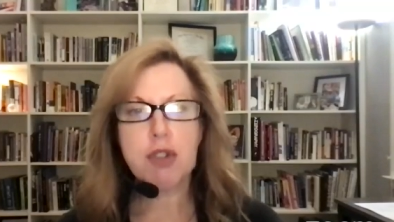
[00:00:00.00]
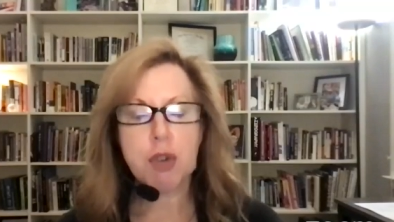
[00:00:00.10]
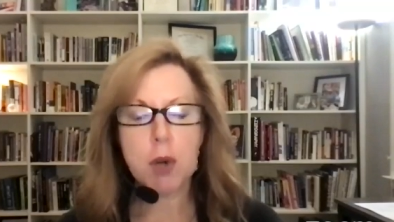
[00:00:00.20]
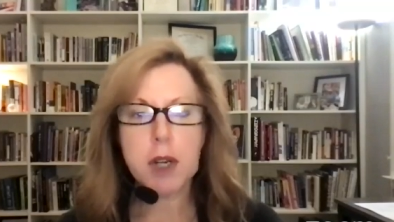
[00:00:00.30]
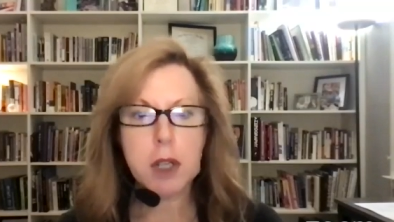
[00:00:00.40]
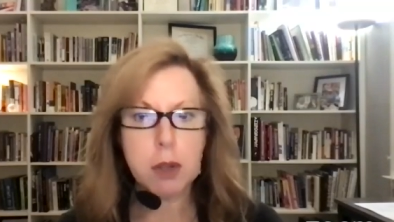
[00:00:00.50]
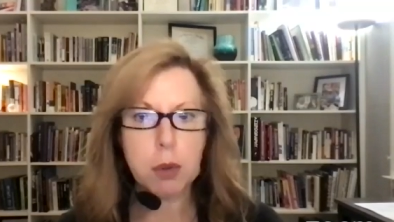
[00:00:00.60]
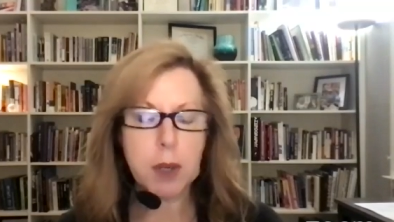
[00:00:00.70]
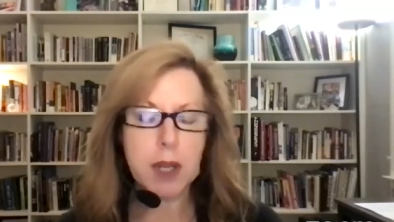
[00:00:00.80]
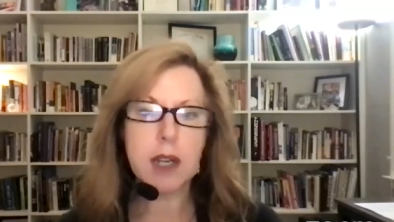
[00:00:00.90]
betray
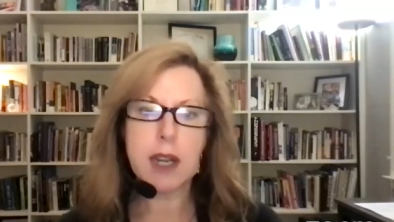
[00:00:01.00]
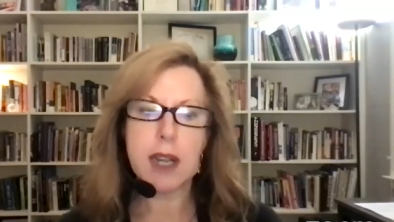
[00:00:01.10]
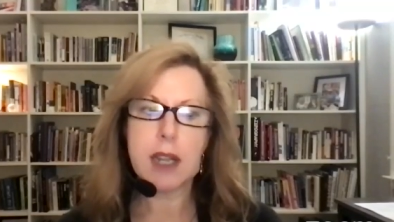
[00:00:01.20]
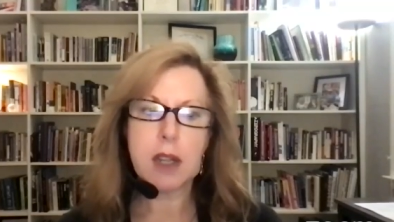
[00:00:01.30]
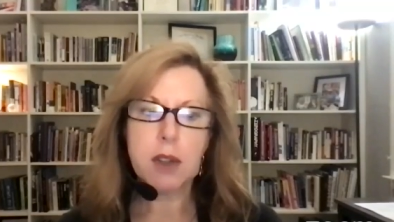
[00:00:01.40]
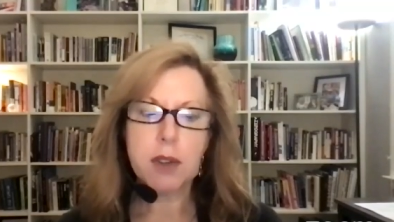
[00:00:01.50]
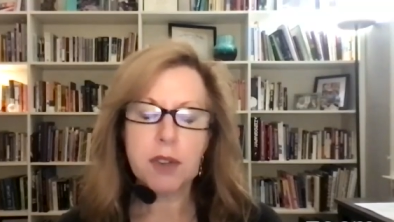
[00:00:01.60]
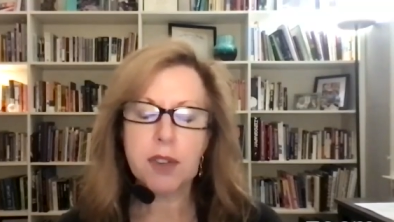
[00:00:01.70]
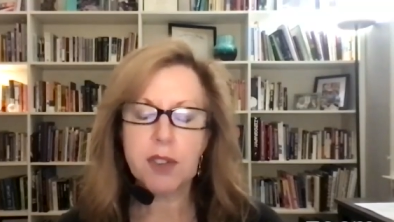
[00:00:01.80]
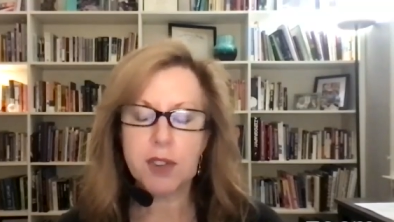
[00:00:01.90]
you in a
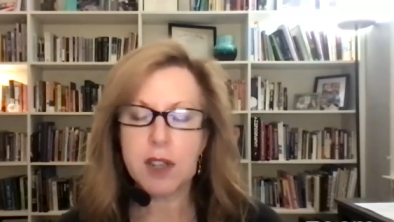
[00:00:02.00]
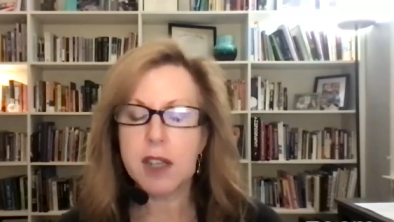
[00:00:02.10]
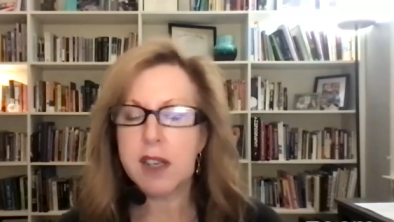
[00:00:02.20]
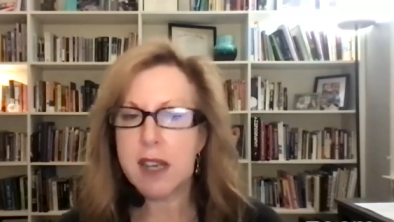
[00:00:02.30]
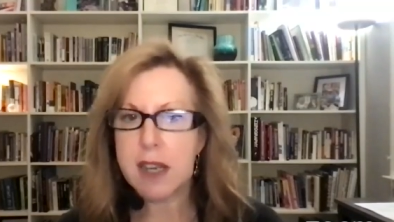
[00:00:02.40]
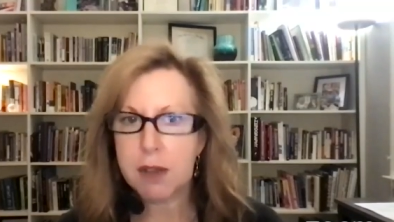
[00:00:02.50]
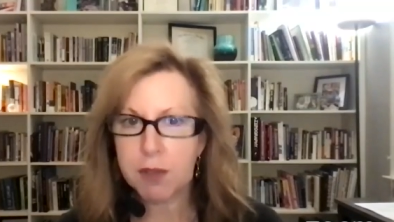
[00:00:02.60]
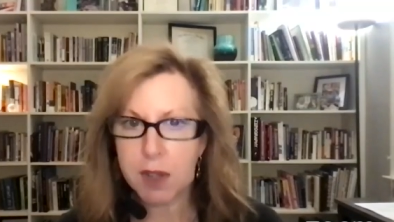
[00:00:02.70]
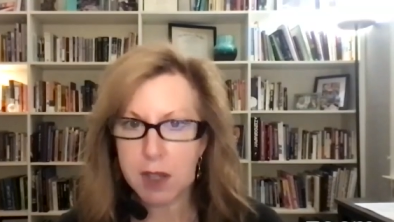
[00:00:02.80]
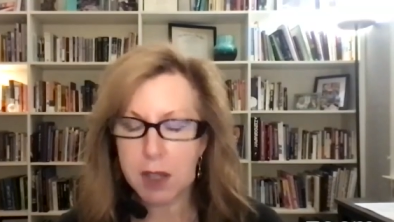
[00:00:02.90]

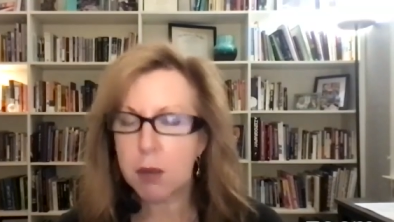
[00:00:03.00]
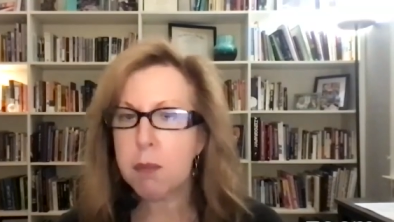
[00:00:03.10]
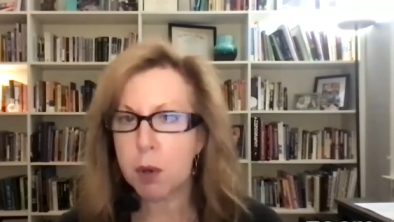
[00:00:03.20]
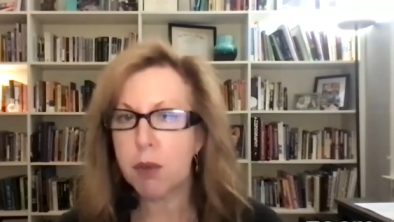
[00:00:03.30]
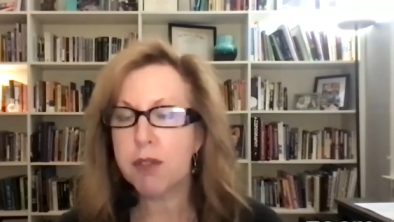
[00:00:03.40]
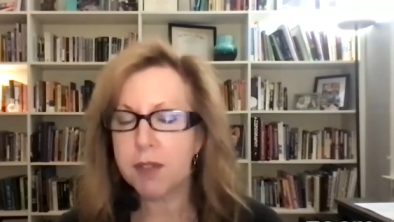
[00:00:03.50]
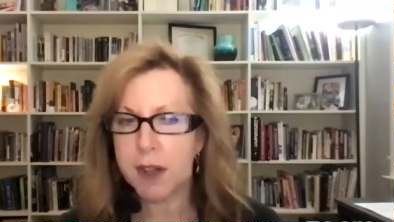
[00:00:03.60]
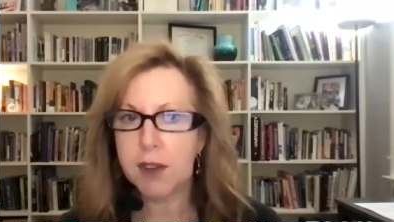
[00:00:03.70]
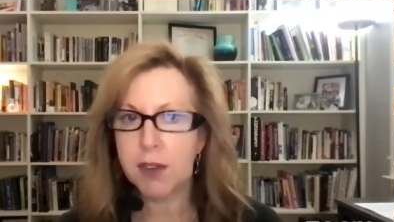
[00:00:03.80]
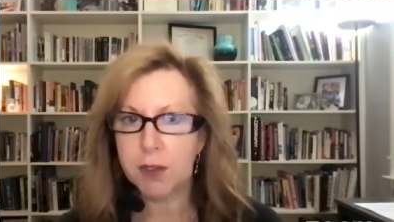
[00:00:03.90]
significant,
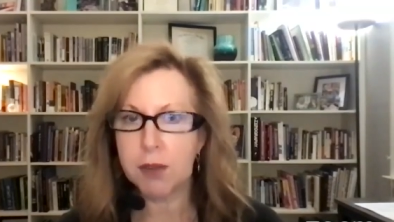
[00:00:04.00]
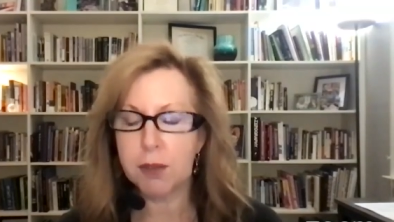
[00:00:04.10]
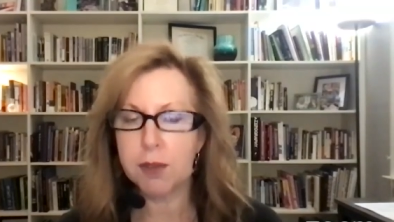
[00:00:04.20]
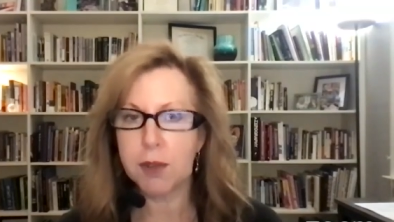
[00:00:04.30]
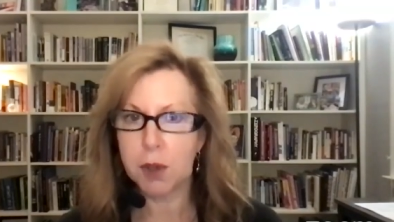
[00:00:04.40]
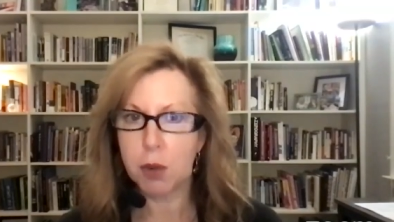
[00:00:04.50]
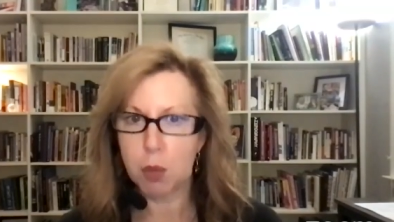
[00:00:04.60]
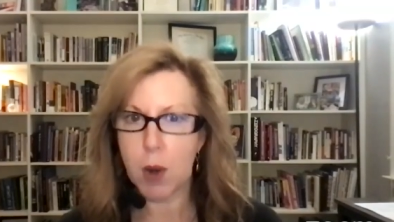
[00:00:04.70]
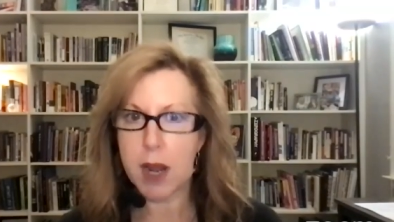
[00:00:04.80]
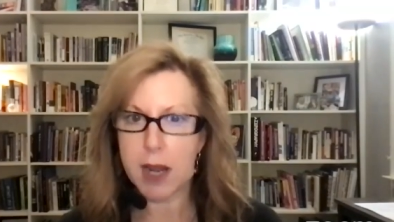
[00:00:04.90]
pervasive
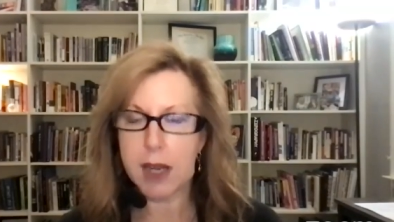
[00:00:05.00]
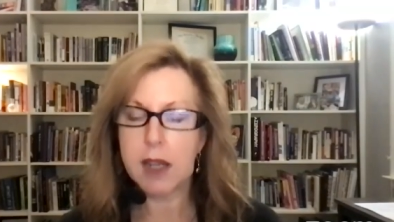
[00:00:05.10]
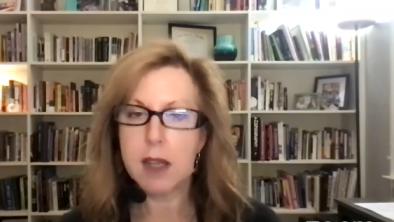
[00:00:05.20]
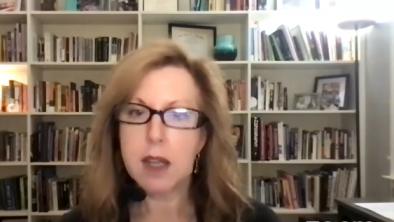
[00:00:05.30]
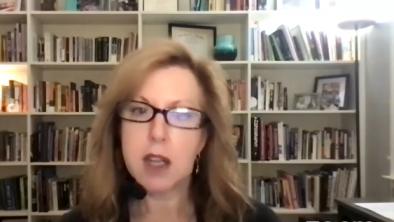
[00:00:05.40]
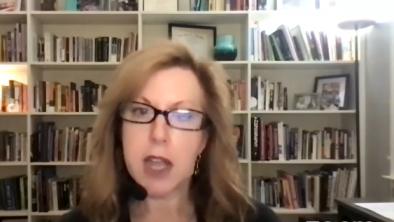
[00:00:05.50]
way,